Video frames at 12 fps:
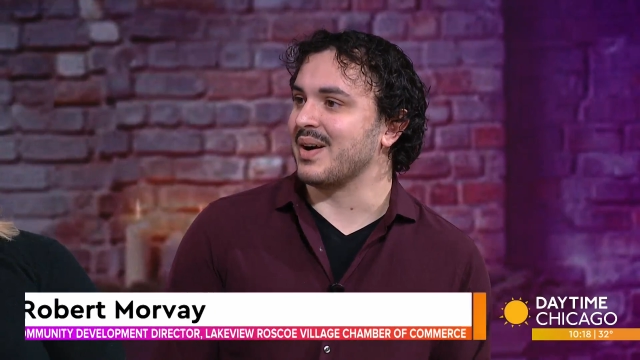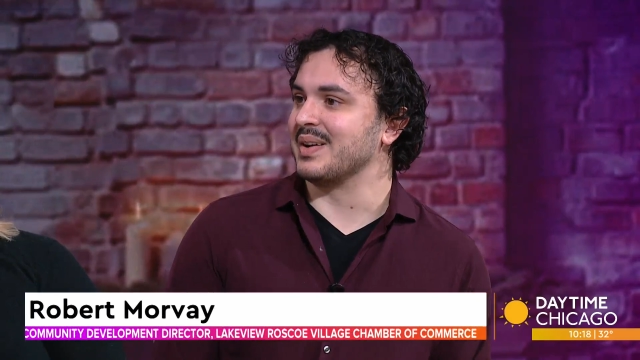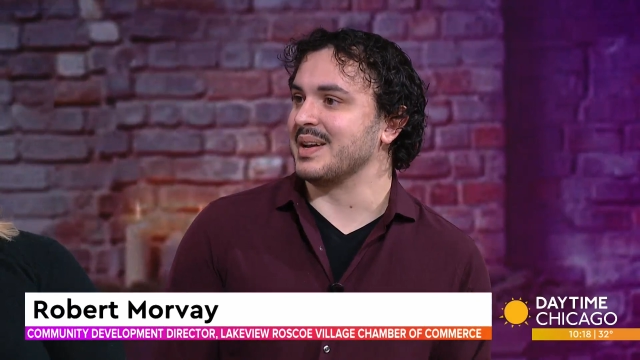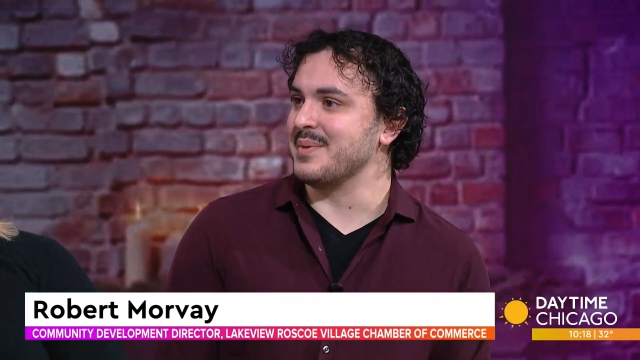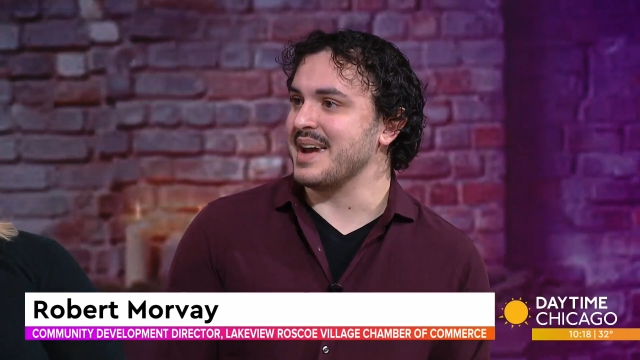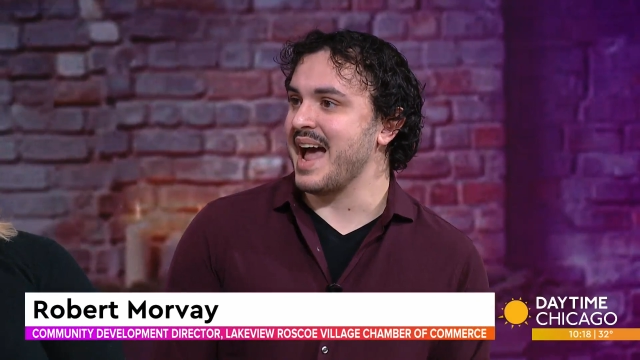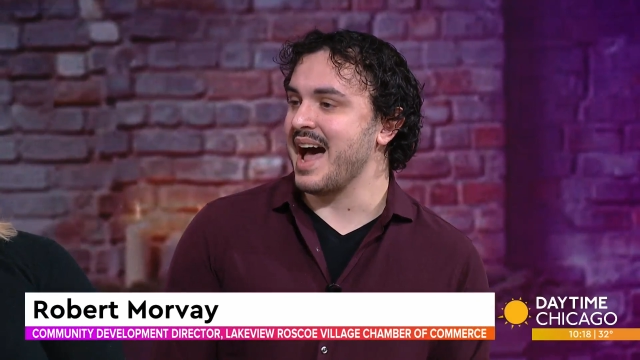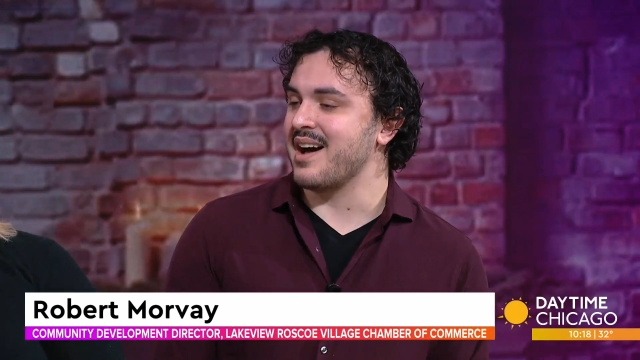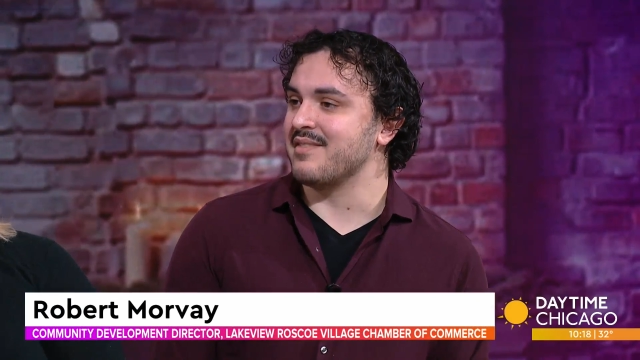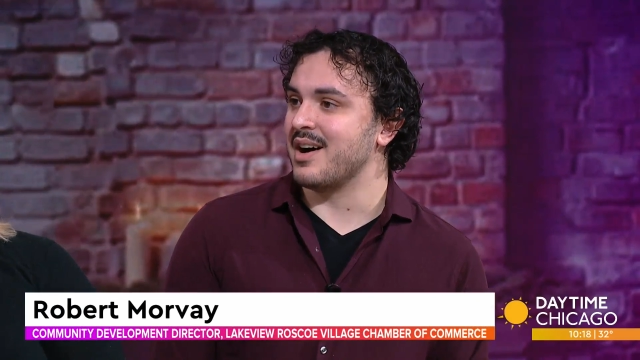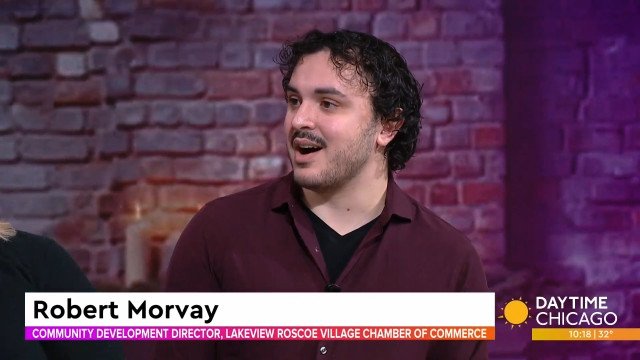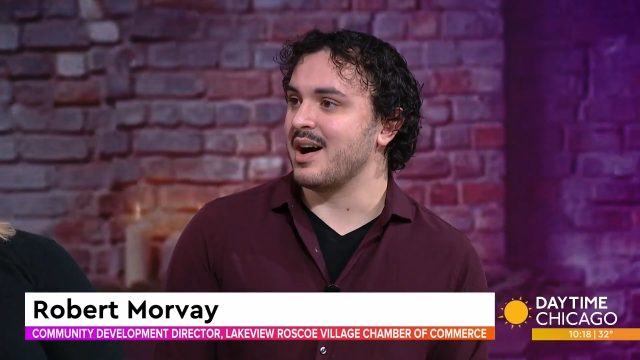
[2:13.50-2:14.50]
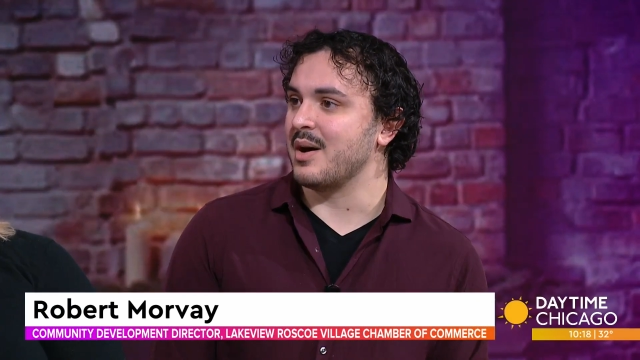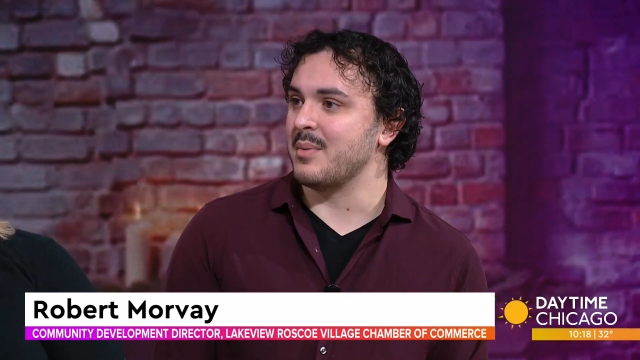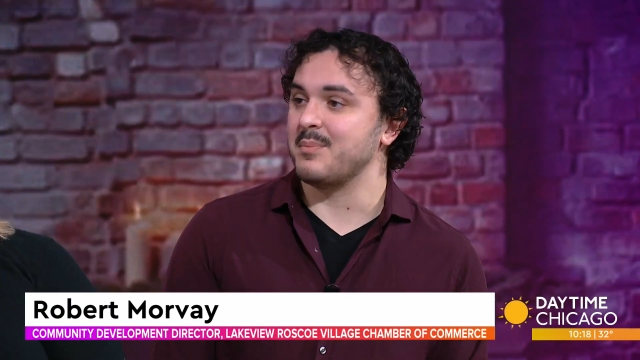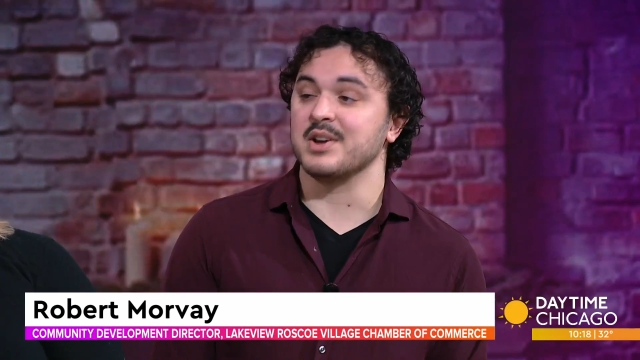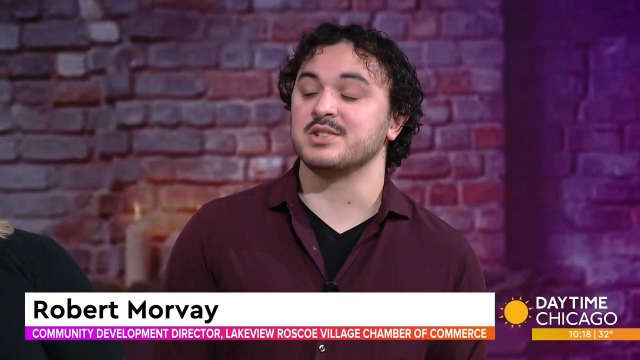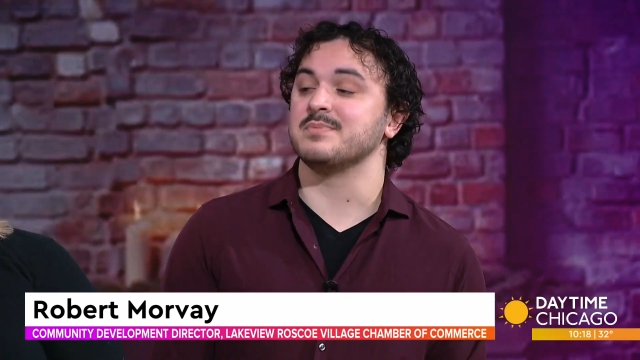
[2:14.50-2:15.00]
currently, we have a
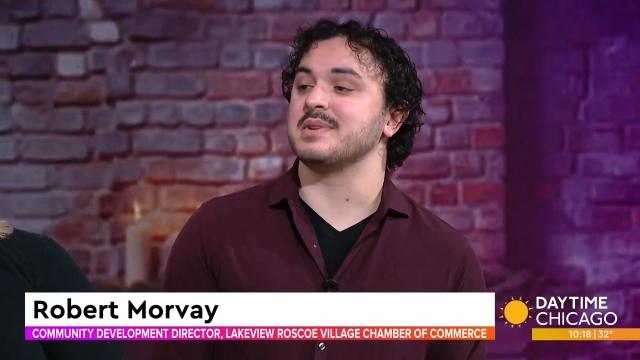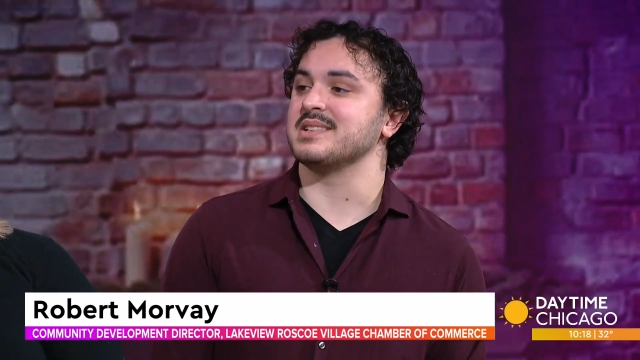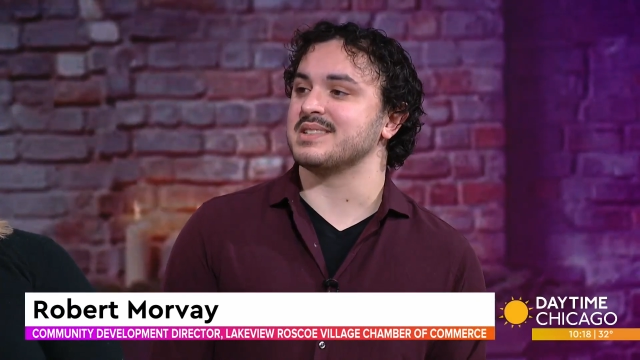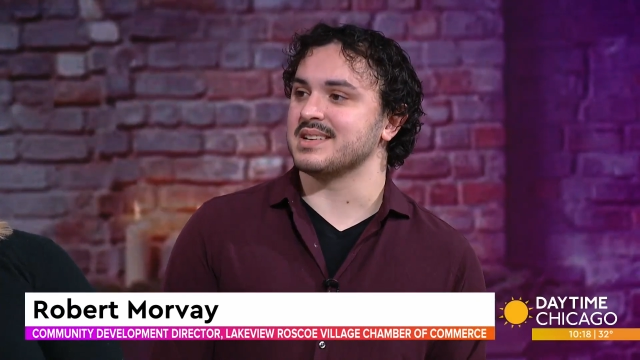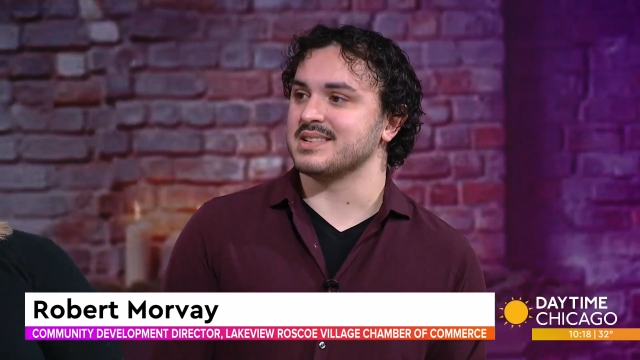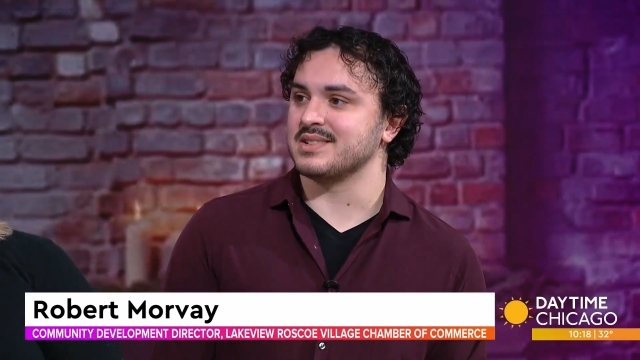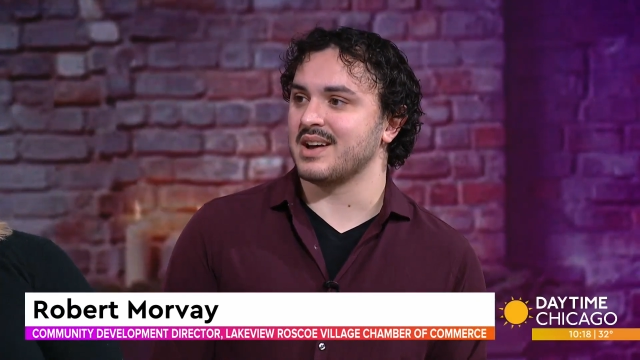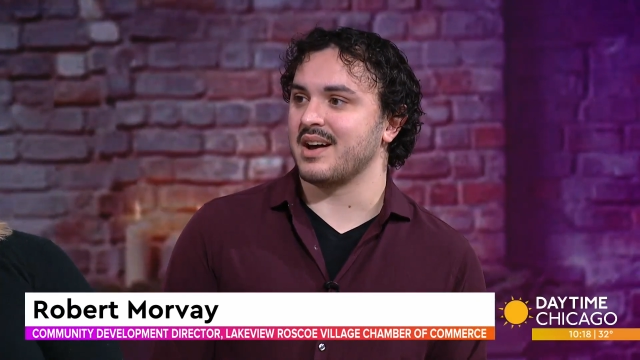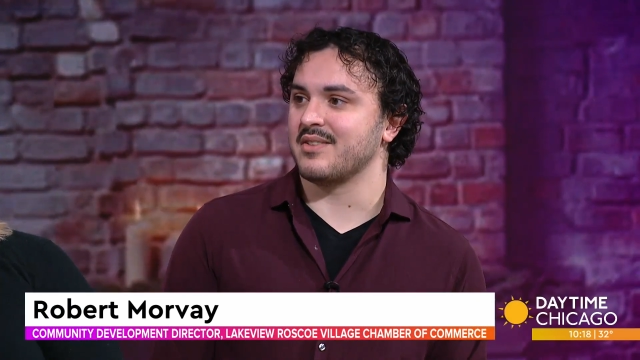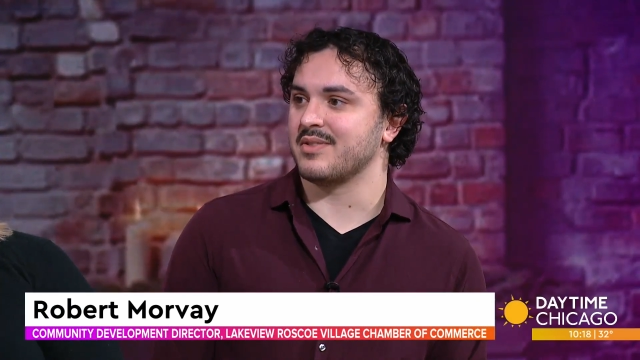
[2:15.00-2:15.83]
bunch of pieces uh,